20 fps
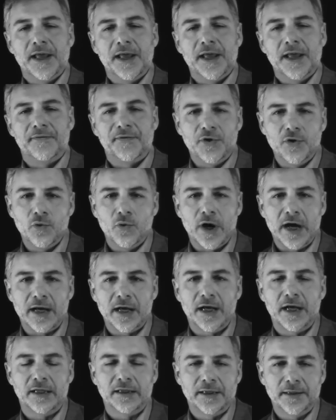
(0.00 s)
if you want
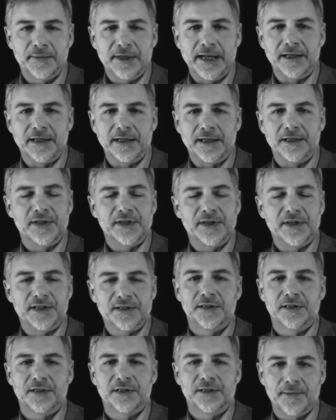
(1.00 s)
to eliminate
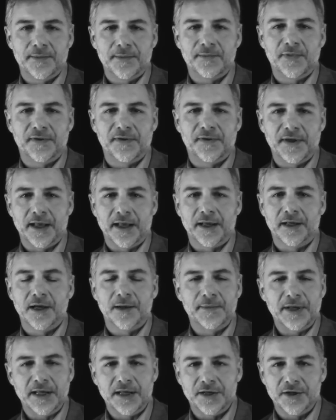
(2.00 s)
this type of thing
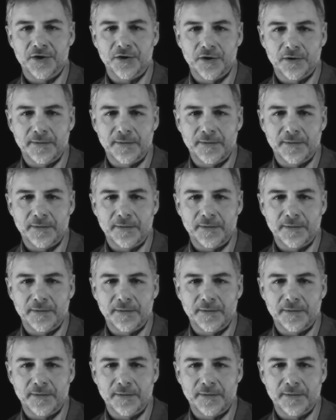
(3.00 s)
coming into